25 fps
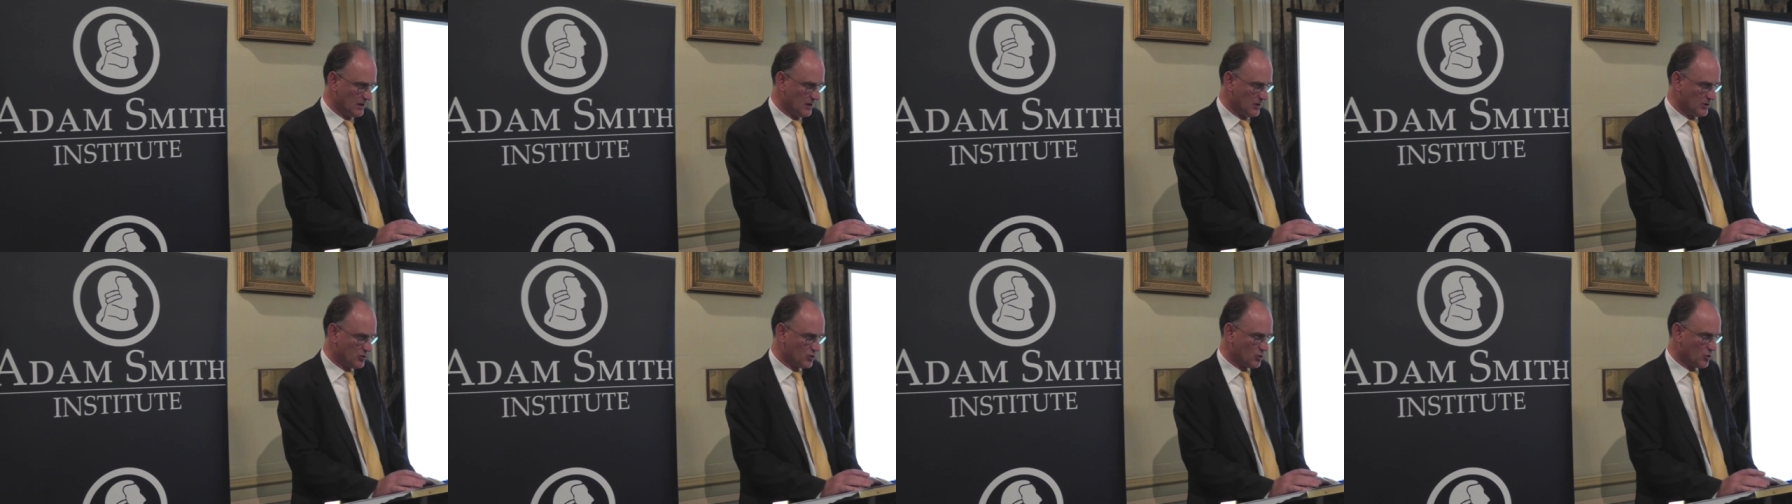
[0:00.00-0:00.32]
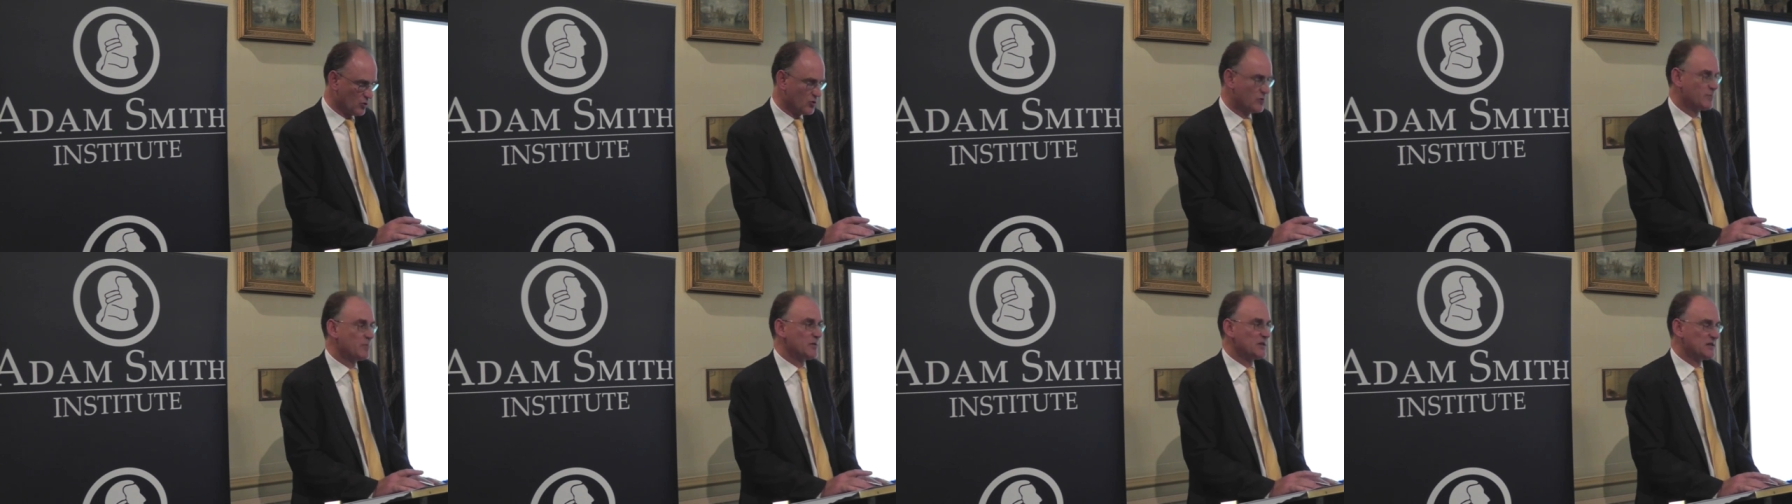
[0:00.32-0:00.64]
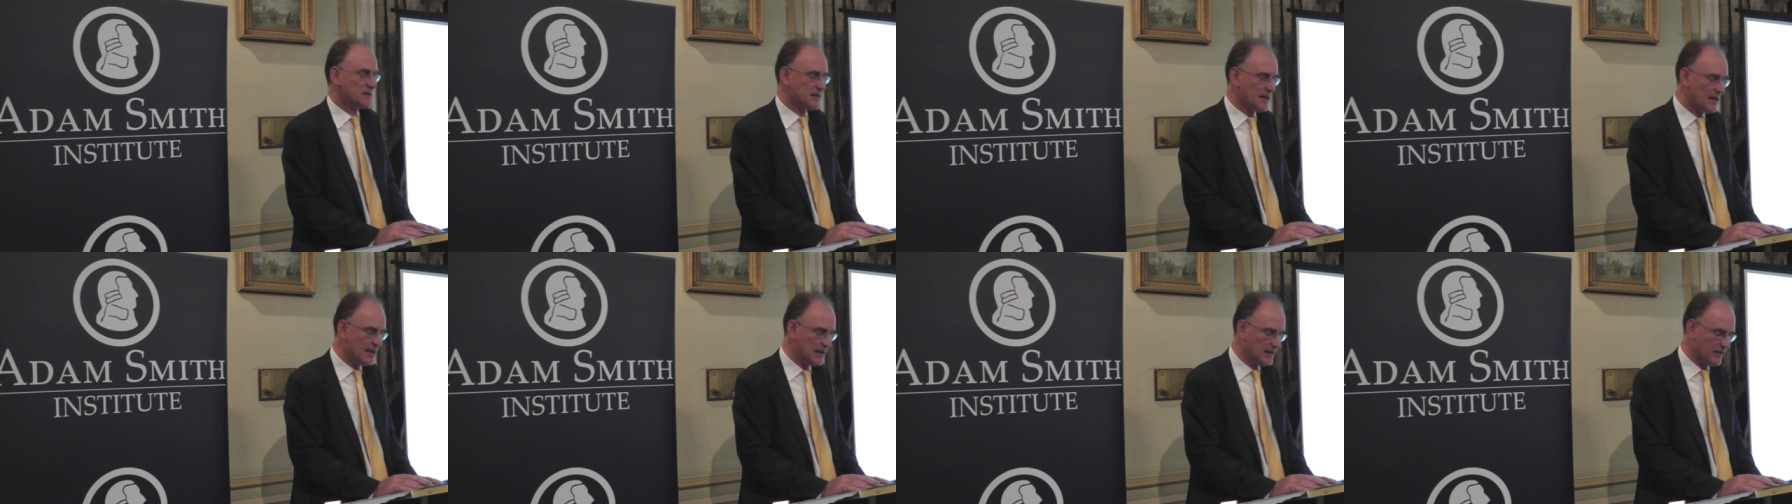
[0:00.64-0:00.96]
George
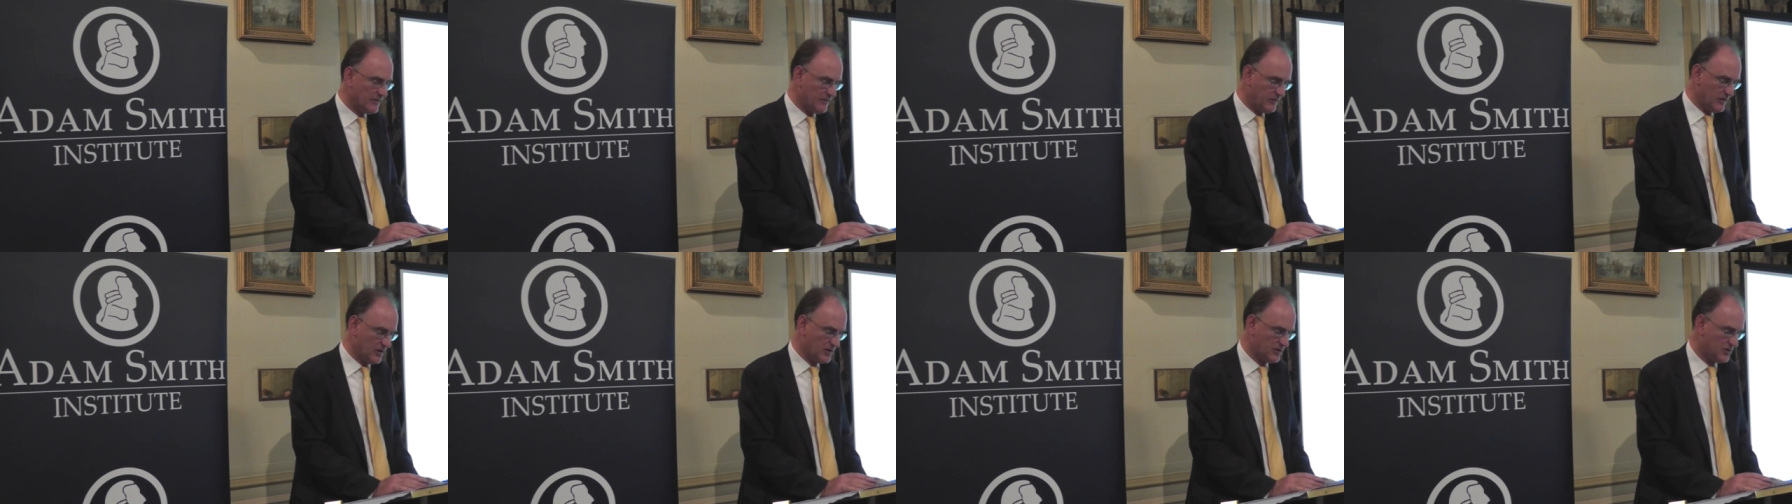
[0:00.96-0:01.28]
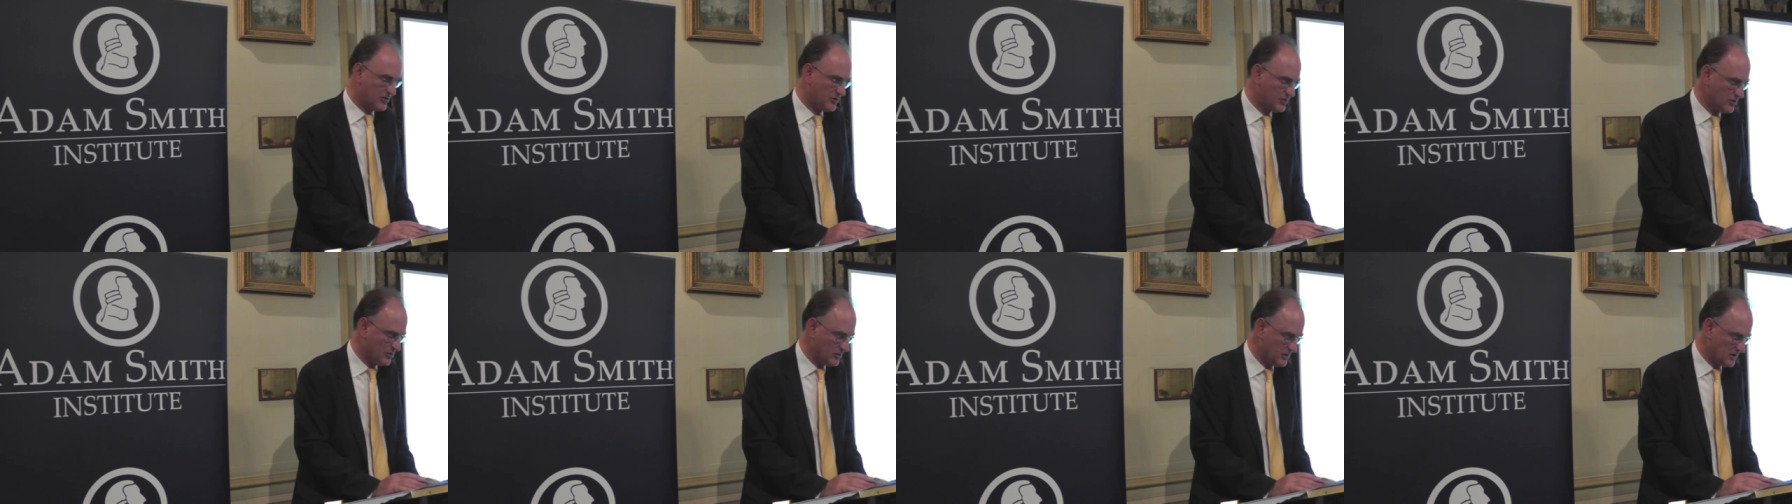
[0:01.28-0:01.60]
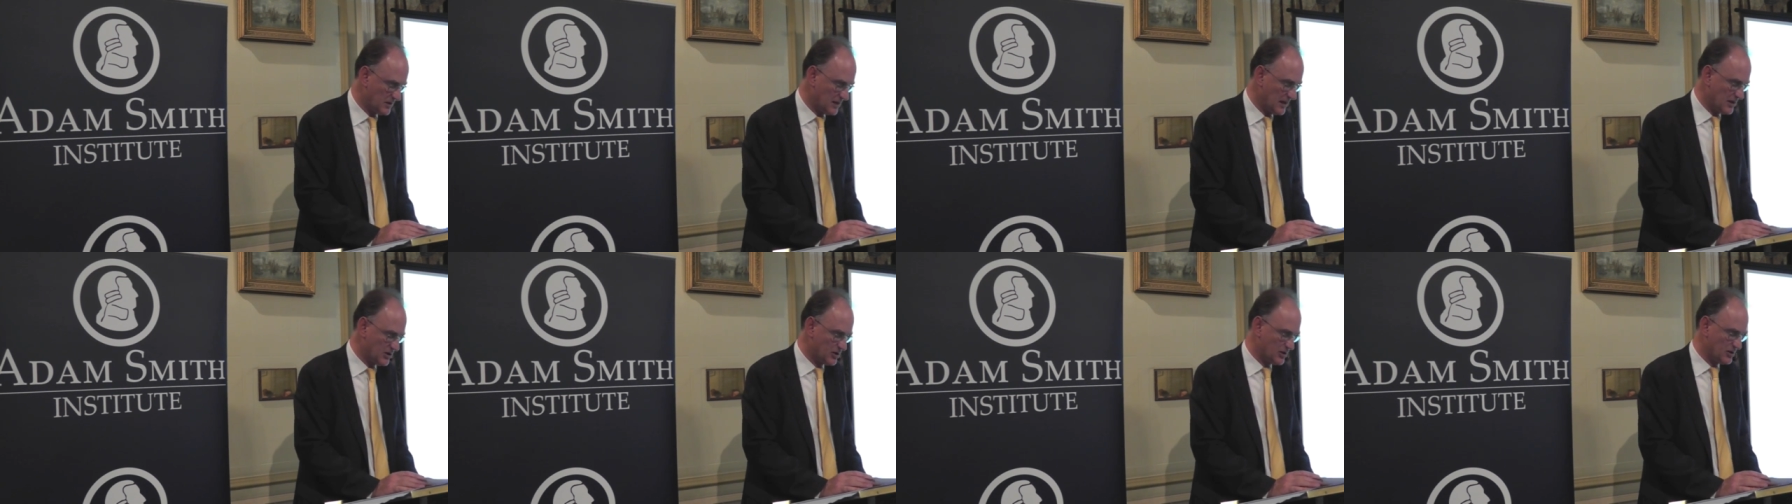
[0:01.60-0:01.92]
Basalla first drew
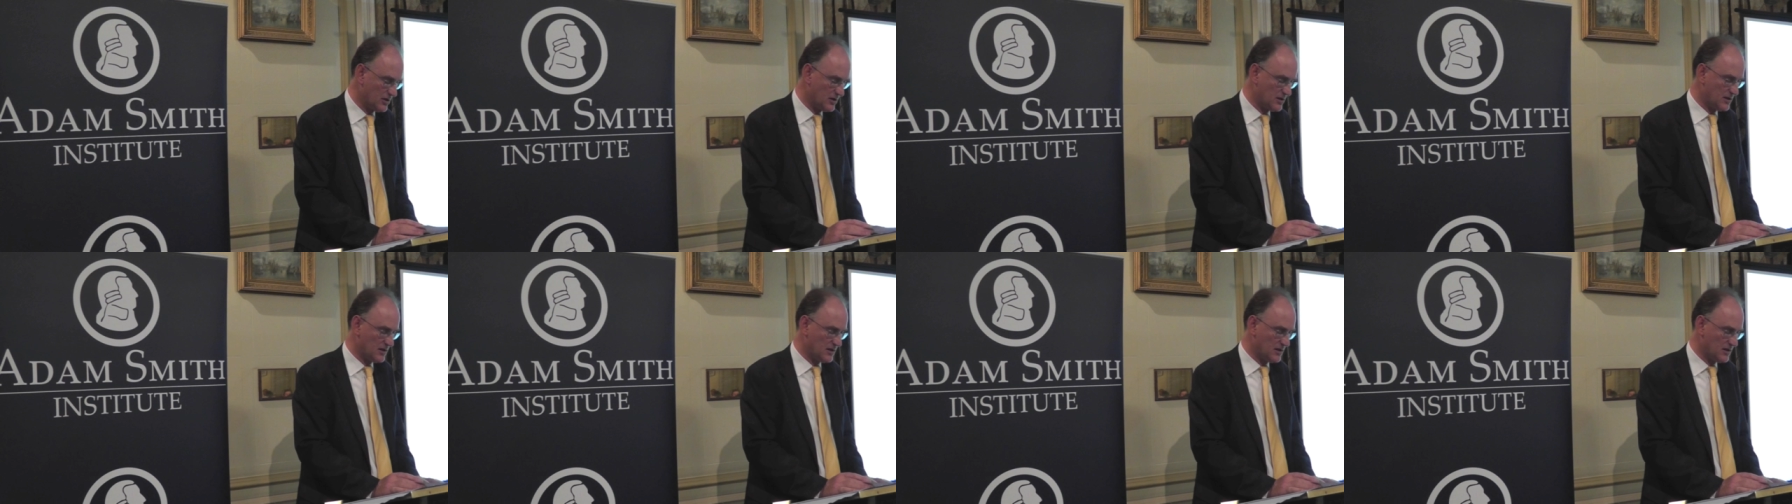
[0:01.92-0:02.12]
attention